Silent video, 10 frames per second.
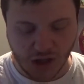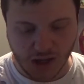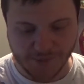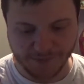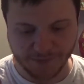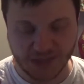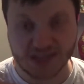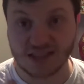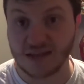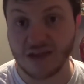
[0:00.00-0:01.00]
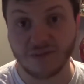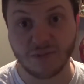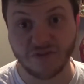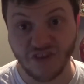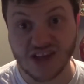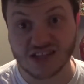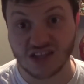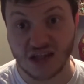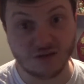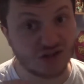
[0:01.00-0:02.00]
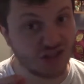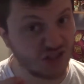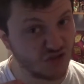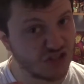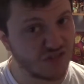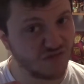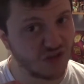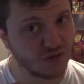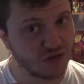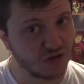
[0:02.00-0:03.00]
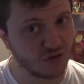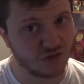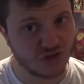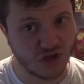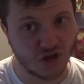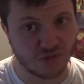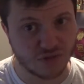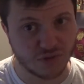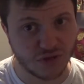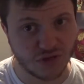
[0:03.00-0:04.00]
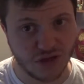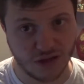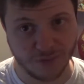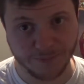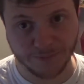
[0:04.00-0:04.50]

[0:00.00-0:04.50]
I said having Bethesda, that was an interesting thing when I knew Skyrim's coming on here.